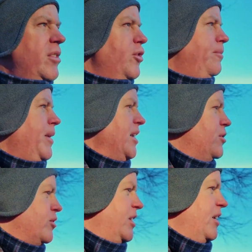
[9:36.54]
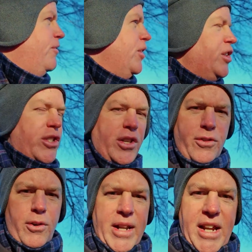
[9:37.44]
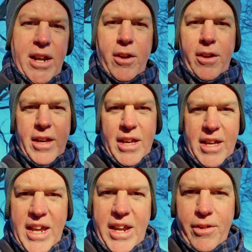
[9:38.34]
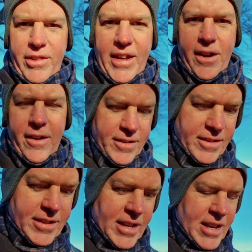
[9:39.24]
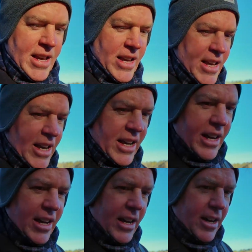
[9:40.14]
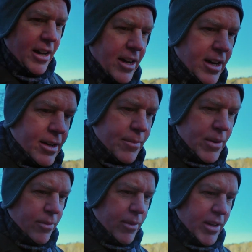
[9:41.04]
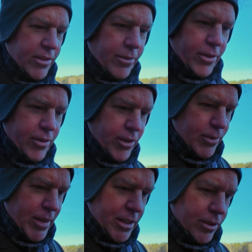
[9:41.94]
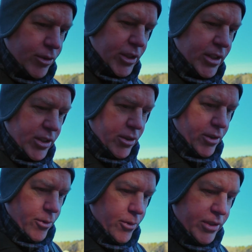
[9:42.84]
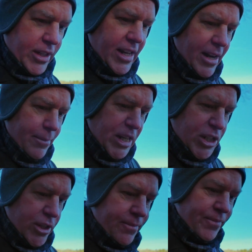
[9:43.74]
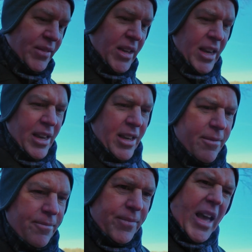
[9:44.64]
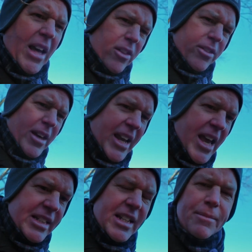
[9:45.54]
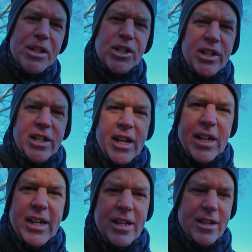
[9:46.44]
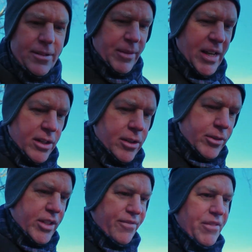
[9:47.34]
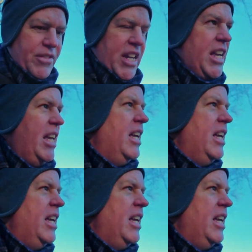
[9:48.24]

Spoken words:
Should be interesting footage to throw in here and there. What other New Year's resolutions or goals can I mention? Health, I guess. I mentioned I'm getting close to 50.